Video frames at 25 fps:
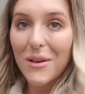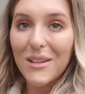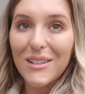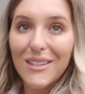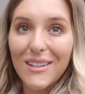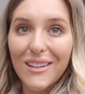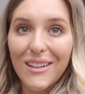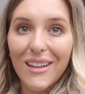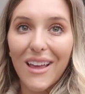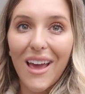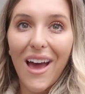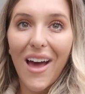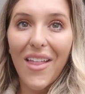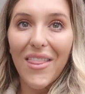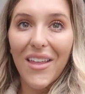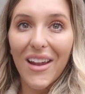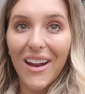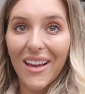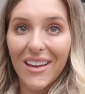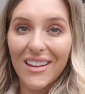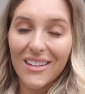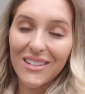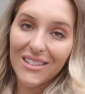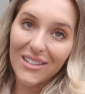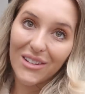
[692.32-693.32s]
bits to clear and then
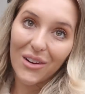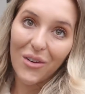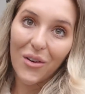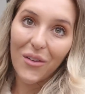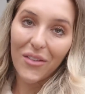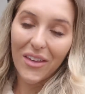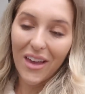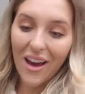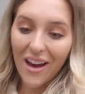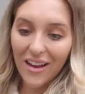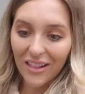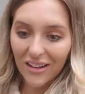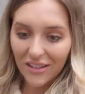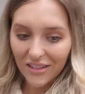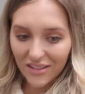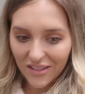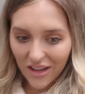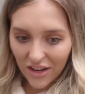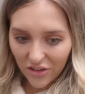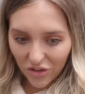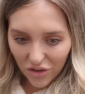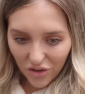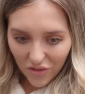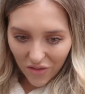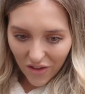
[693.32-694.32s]
I can start on the island
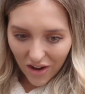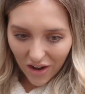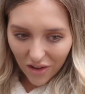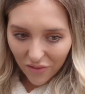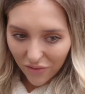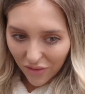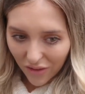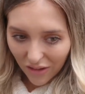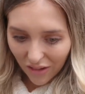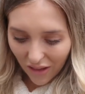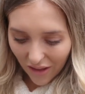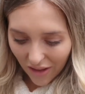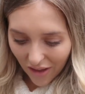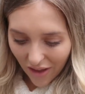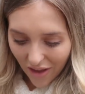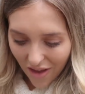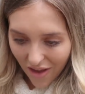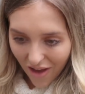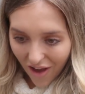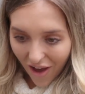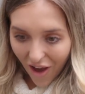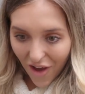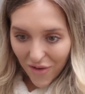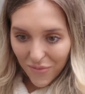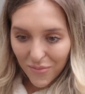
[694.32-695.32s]
section. And then I feel like
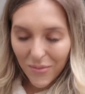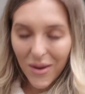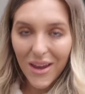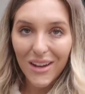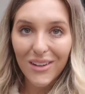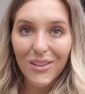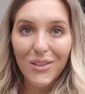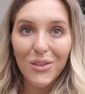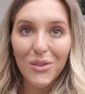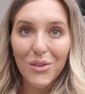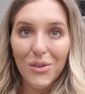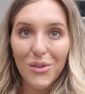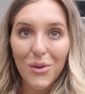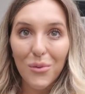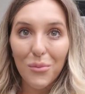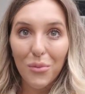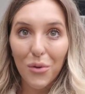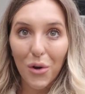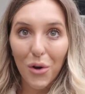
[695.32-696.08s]
I've made good